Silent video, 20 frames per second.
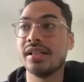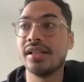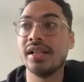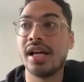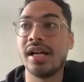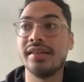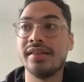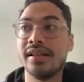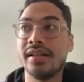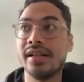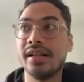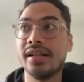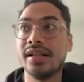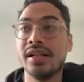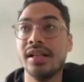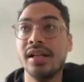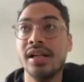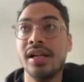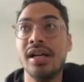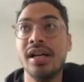And I think
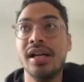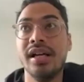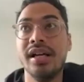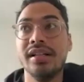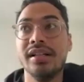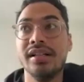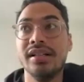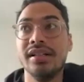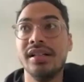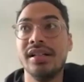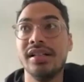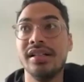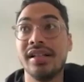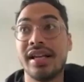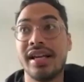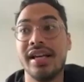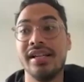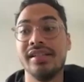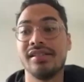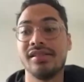in the
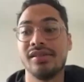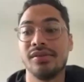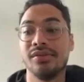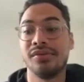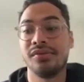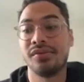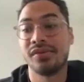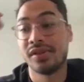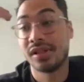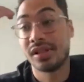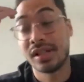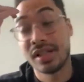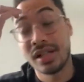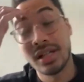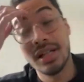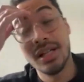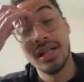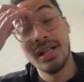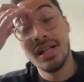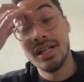case of
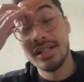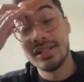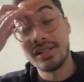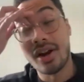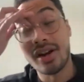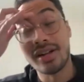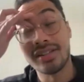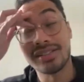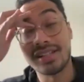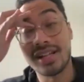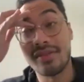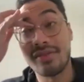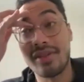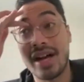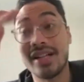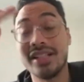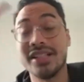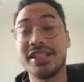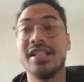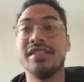the artists that I've
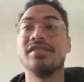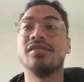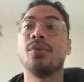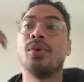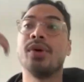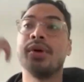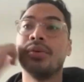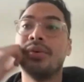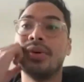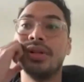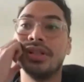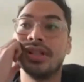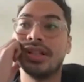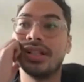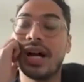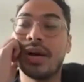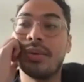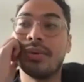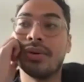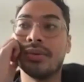had a chance to work with and
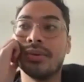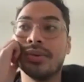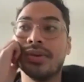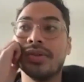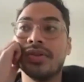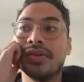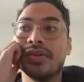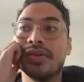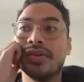collaborate with,